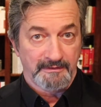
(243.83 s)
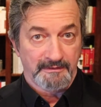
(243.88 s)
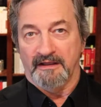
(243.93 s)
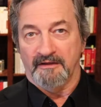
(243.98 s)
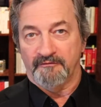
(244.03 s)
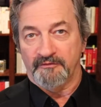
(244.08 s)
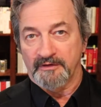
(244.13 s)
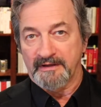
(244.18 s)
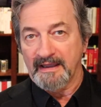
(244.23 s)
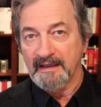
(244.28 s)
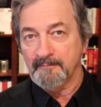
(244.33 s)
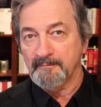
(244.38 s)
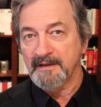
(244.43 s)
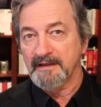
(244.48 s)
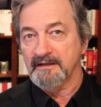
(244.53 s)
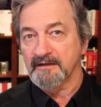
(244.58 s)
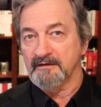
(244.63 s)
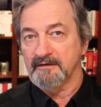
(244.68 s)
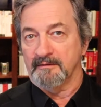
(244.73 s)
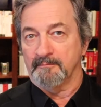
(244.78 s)
If you can't
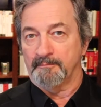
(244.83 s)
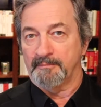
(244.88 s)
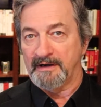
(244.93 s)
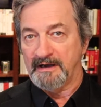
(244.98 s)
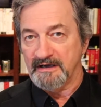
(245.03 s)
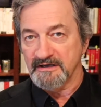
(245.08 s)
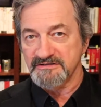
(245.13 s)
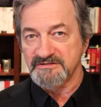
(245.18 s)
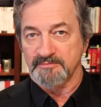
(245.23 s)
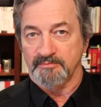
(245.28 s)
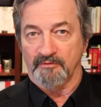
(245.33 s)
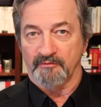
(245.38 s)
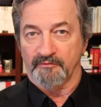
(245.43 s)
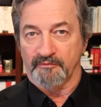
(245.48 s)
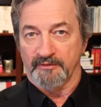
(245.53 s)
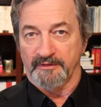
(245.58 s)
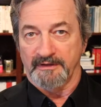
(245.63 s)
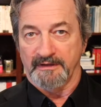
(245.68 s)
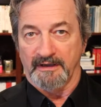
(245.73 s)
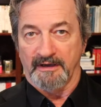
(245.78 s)
make it impossible
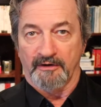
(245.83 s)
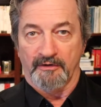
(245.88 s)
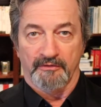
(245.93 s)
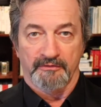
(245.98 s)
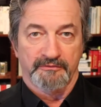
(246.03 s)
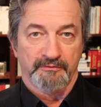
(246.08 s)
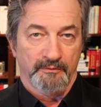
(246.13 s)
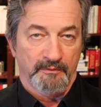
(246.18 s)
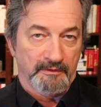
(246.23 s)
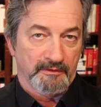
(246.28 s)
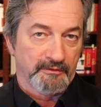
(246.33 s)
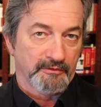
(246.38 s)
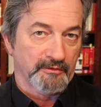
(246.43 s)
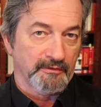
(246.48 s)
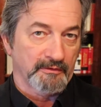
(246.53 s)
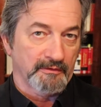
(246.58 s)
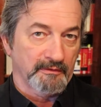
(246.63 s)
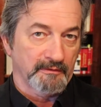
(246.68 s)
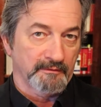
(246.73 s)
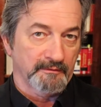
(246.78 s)
for the error to
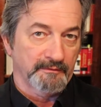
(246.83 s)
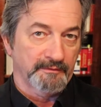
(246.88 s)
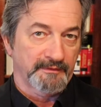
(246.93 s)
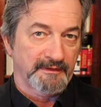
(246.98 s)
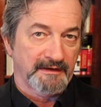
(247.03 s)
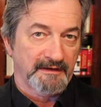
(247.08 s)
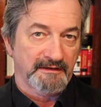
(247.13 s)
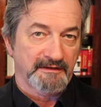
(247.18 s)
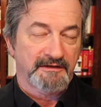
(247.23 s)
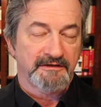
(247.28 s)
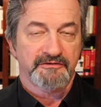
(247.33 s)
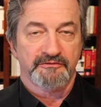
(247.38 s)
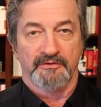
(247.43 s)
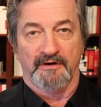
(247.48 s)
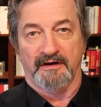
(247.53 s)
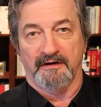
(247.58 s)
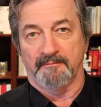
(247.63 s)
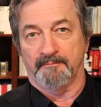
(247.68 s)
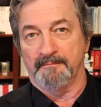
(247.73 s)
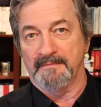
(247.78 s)
occur, then at least
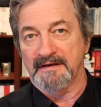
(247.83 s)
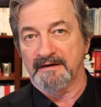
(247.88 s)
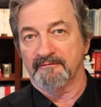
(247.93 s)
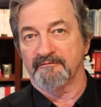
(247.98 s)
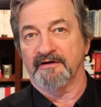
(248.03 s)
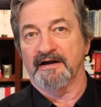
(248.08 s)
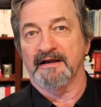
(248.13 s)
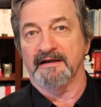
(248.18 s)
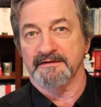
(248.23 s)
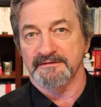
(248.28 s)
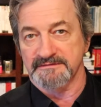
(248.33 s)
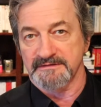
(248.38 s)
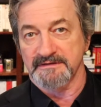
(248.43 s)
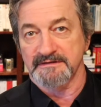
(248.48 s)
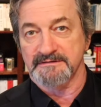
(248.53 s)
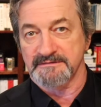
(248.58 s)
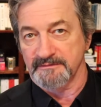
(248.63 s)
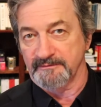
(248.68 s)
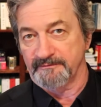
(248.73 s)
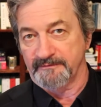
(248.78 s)
try to minimize
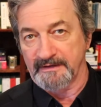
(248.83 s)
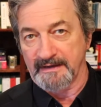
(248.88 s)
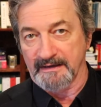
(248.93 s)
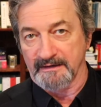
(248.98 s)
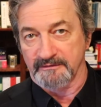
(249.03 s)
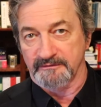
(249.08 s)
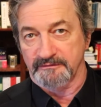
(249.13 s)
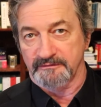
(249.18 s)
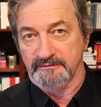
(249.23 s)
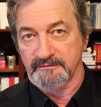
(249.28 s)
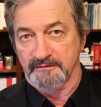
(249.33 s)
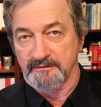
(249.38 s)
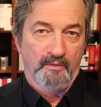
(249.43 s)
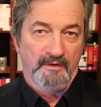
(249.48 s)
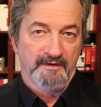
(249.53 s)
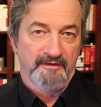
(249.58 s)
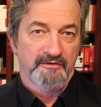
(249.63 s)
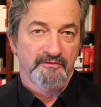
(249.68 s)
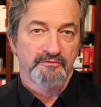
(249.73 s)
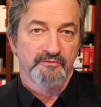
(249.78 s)
its effects. You
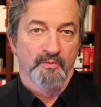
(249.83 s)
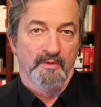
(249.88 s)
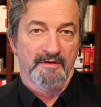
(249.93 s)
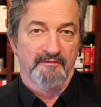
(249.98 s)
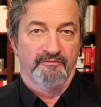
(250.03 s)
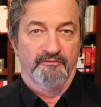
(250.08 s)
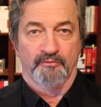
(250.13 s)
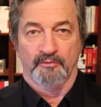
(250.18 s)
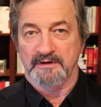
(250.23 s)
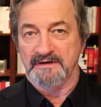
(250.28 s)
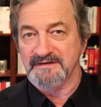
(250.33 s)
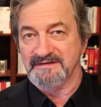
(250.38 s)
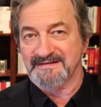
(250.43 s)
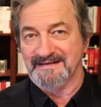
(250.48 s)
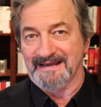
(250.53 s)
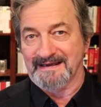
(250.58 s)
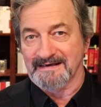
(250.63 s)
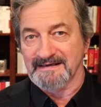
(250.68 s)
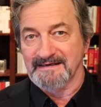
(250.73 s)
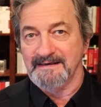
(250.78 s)
want to use one of three
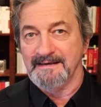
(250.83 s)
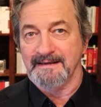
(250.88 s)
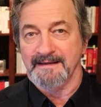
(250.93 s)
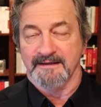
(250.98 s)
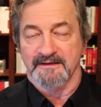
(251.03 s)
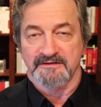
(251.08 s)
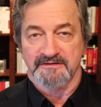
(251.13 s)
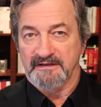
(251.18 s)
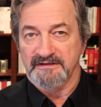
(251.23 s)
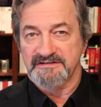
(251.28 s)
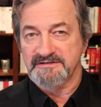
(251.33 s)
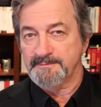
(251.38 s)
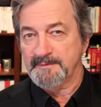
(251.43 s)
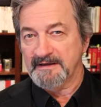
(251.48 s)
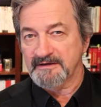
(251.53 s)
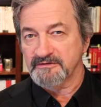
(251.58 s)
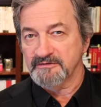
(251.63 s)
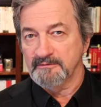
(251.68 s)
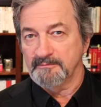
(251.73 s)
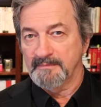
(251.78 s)
techniques:
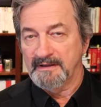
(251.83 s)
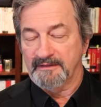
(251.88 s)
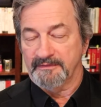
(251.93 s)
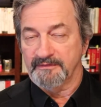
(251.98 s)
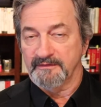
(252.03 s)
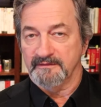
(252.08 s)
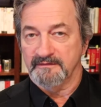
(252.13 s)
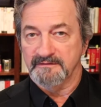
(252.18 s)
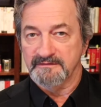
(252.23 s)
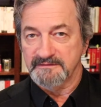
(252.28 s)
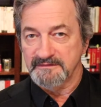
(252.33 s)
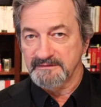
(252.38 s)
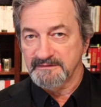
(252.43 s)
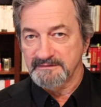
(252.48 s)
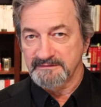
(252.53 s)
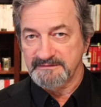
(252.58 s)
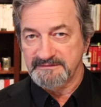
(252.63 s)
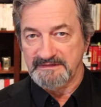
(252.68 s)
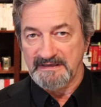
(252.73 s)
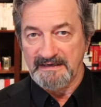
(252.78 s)
inspection methods,
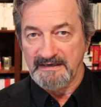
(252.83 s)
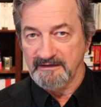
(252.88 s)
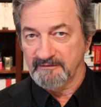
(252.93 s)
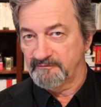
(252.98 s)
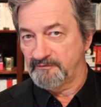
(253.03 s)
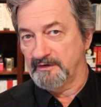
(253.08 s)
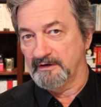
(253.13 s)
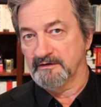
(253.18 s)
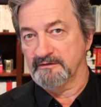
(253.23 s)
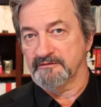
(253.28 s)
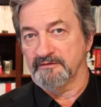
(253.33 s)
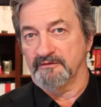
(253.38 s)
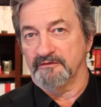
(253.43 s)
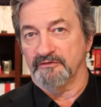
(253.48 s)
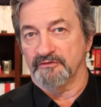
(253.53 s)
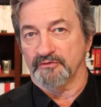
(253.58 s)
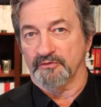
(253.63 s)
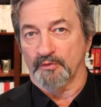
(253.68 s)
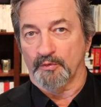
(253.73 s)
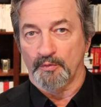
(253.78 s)
setting
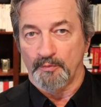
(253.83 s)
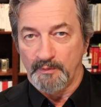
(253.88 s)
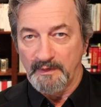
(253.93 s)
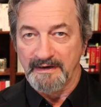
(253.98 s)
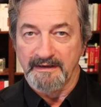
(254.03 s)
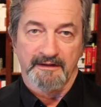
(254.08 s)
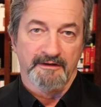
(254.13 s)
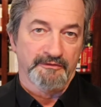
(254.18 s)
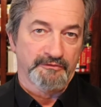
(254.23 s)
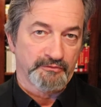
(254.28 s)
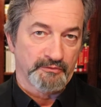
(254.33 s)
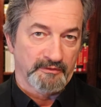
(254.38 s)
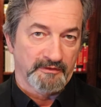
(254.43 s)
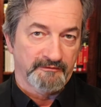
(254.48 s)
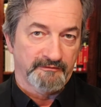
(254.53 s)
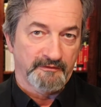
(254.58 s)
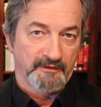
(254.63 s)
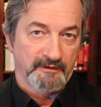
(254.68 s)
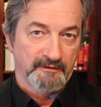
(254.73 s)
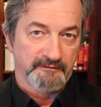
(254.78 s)
functions, or regulatory
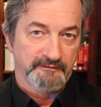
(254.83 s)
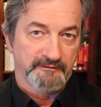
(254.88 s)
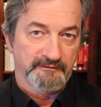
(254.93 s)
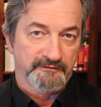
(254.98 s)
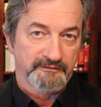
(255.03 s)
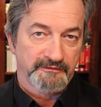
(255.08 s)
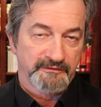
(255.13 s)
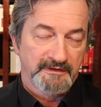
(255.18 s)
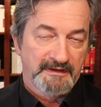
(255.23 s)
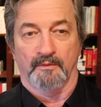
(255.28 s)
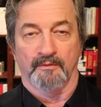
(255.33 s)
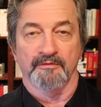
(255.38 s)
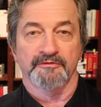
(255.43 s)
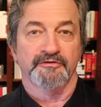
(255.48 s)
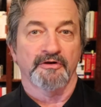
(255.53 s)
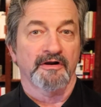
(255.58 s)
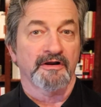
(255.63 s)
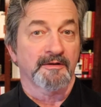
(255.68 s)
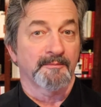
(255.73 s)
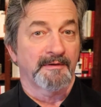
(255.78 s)
functions. We'll
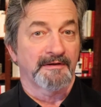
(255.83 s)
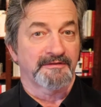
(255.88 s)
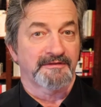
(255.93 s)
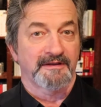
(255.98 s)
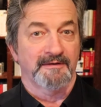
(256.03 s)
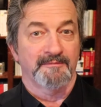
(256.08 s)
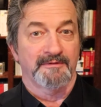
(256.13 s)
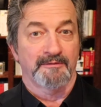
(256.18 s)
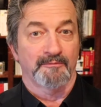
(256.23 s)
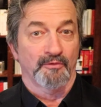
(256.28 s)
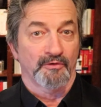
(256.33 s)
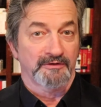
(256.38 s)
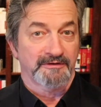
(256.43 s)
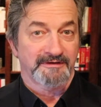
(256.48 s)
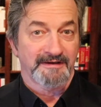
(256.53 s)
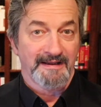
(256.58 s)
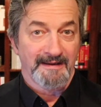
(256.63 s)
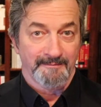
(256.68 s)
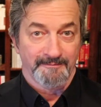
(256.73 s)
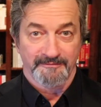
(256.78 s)
talk about them in more
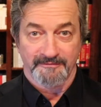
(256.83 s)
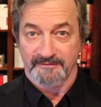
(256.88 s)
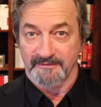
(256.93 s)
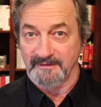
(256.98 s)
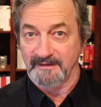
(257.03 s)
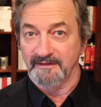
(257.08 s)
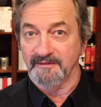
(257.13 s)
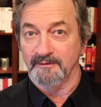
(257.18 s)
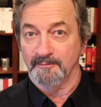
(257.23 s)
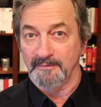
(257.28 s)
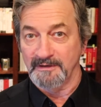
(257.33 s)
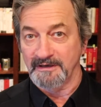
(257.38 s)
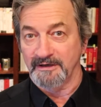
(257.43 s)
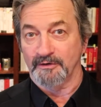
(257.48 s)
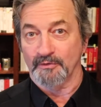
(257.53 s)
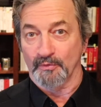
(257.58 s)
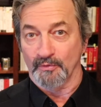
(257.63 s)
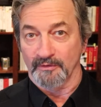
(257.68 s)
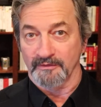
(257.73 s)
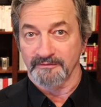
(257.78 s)
depth in the mini
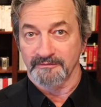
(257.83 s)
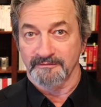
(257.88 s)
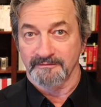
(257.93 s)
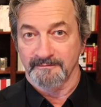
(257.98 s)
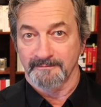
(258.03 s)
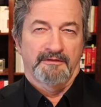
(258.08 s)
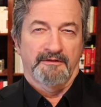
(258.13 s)
course.